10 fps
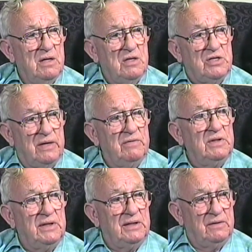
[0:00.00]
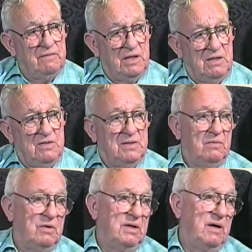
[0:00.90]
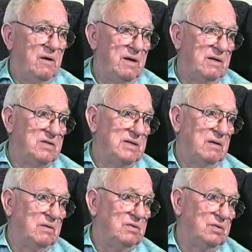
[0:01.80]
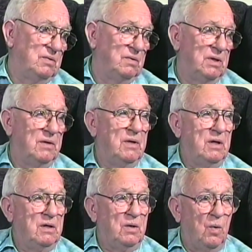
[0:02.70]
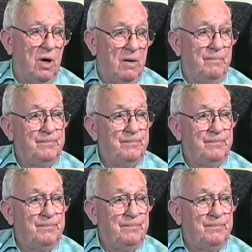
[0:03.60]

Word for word: 17 of these that were carrying us out to uh, Guam.